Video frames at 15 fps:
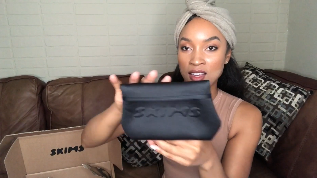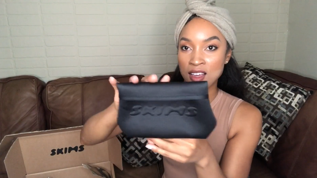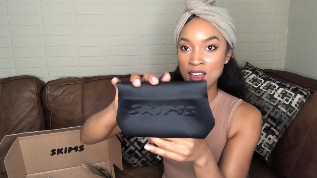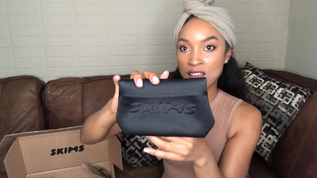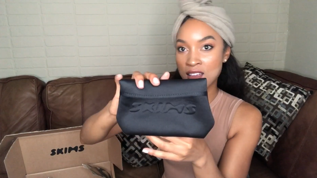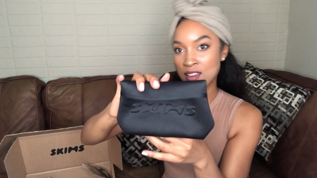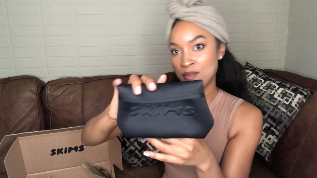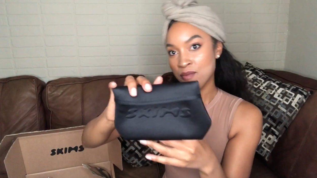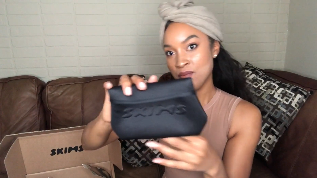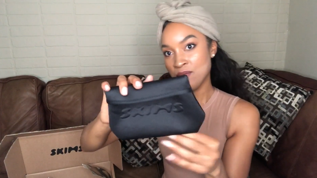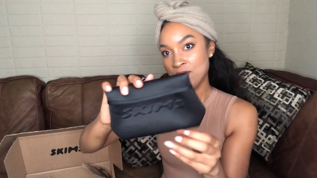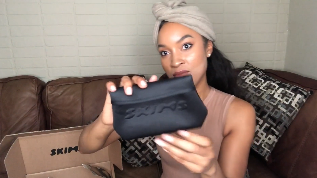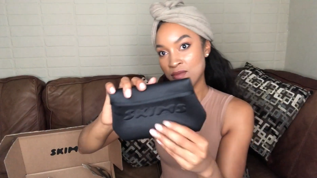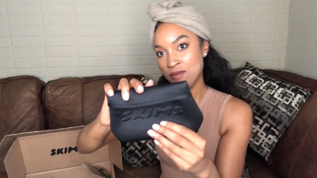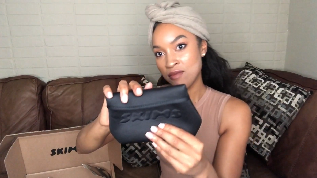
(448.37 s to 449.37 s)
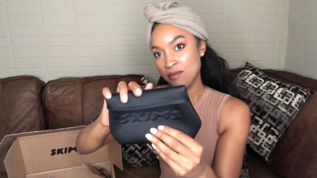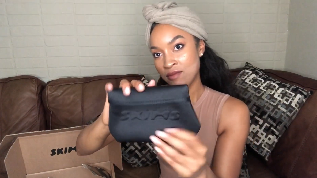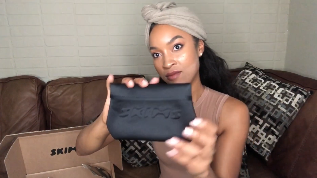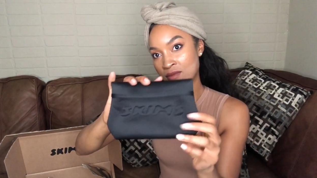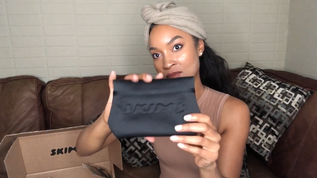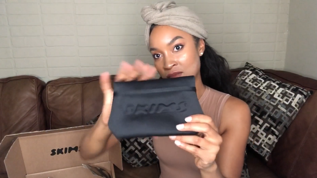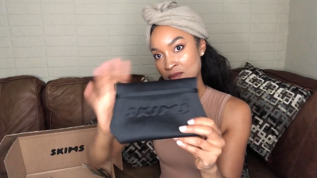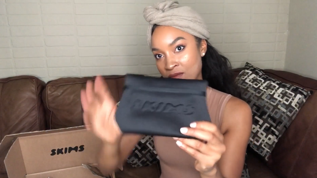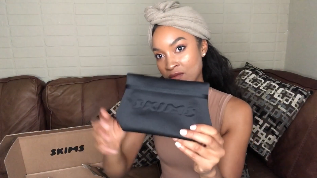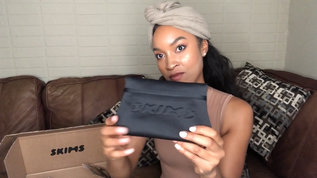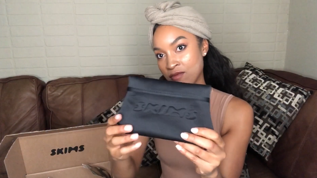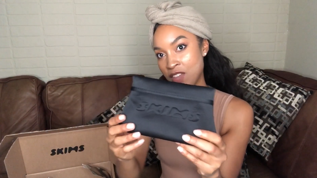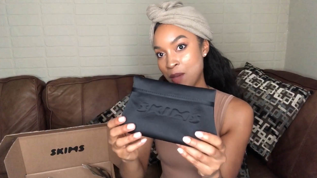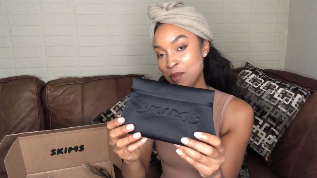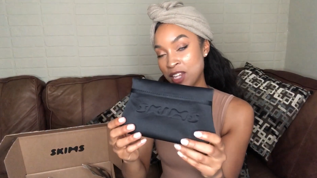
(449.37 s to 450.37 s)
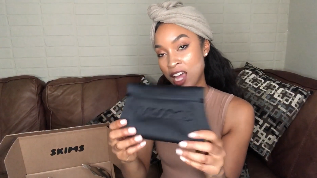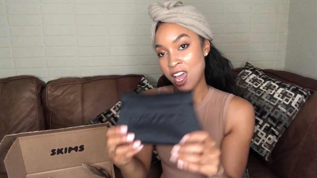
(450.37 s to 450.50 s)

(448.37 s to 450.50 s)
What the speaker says: I mean,